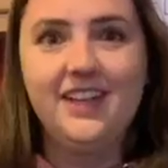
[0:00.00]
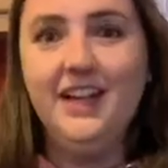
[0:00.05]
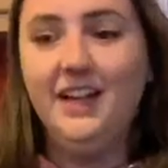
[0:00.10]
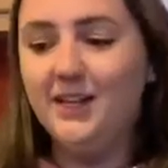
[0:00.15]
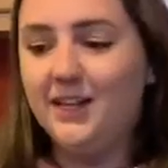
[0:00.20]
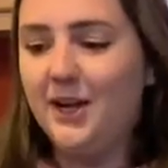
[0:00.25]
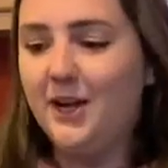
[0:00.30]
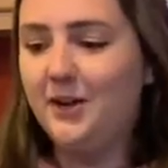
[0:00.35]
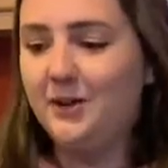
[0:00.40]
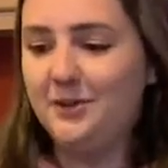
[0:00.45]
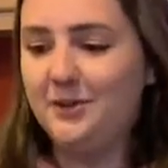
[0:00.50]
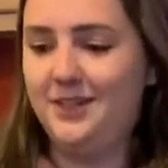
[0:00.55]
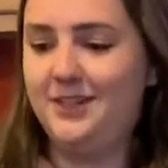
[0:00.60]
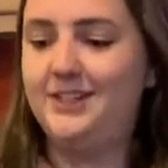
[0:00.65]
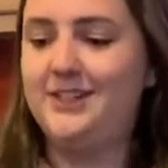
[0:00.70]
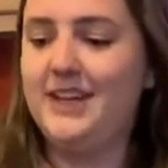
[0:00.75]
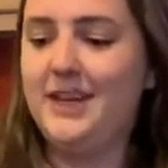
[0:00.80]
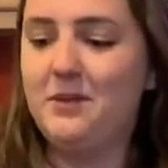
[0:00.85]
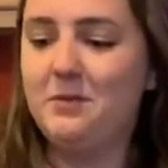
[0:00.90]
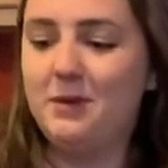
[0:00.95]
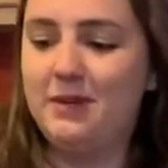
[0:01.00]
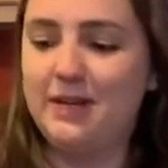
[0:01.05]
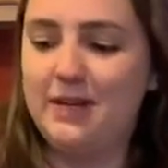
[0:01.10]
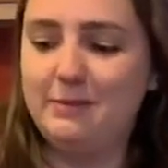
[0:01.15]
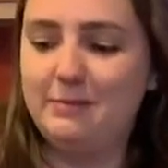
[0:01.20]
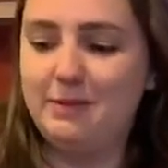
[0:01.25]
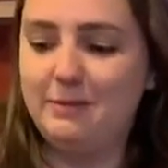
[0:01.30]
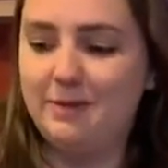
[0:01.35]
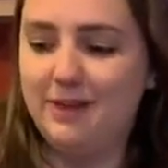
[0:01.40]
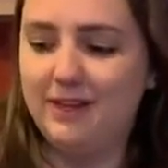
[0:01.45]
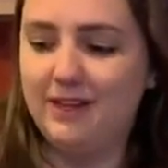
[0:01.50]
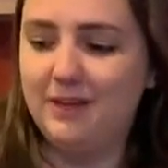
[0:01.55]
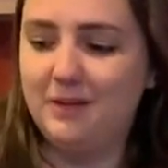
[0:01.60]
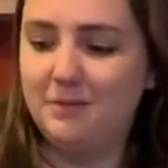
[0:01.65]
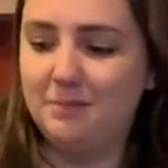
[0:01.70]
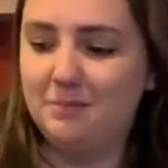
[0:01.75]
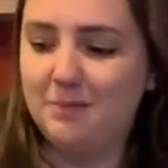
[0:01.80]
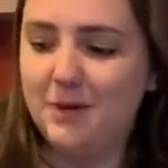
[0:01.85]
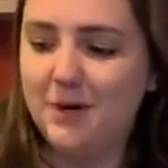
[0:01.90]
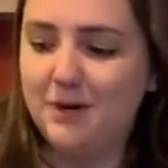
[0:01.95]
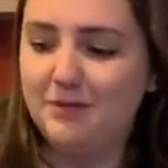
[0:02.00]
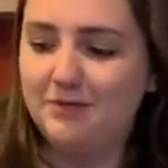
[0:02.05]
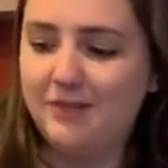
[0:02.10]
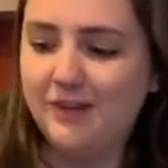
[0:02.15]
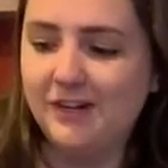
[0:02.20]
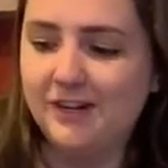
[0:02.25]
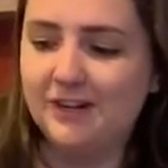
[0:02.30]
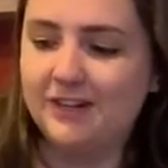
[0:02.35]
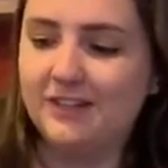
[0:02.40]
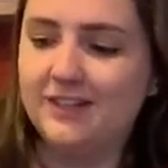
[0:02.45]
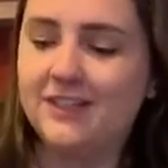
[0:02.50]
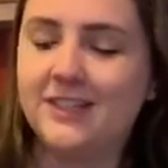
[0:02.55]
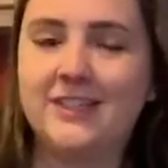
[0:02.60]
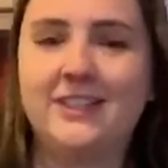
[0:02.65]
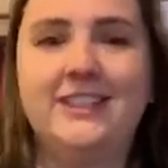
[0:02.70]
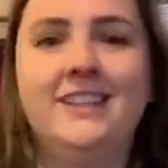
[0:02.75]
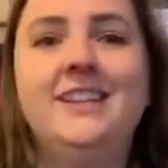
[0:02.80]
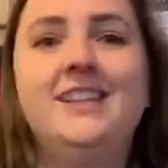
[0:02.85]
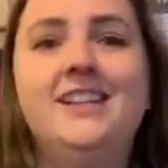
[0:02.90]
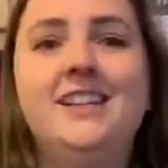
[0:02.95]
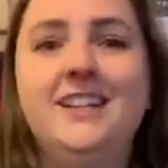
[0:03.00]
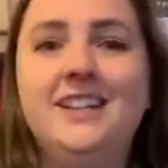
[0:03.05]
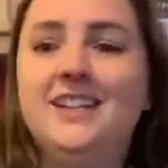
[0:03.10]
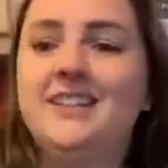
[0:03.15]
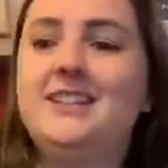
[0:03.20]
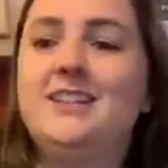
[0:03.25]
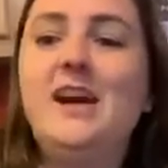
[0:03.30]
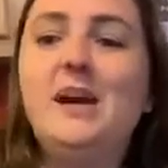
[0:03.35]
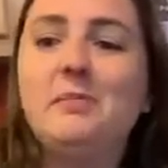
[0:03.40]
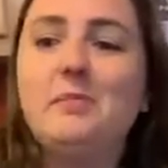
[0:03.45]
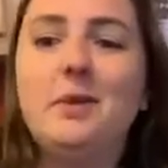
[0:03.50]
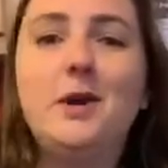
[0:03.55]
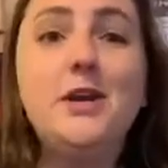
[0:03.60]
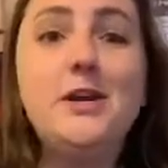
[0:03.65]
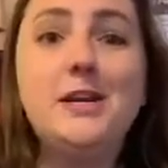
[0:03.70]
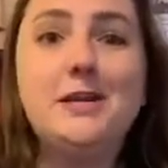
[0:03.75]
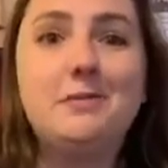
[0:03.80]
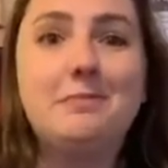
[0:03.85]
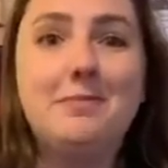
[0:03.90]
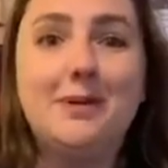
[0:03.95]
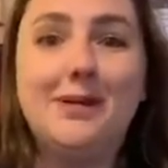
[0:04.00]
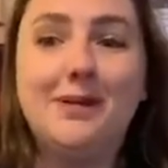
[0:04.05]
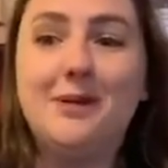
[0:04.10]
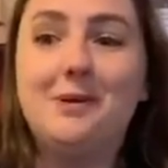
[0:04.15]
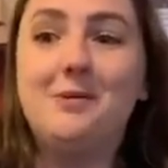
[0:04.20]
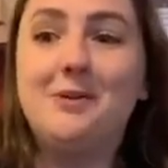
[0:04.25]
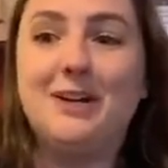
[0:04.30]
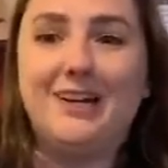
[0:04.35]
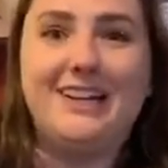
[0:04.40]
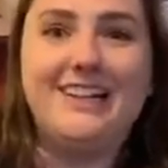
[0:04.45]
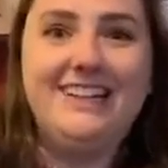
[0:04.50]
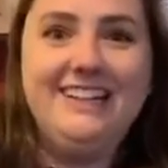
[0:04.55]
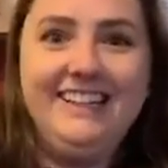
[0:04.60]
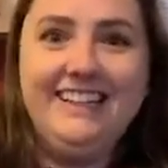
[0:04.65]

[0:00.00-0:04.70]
Hello, today we're going to be making bird feeders. It's not pretty, but it'll work.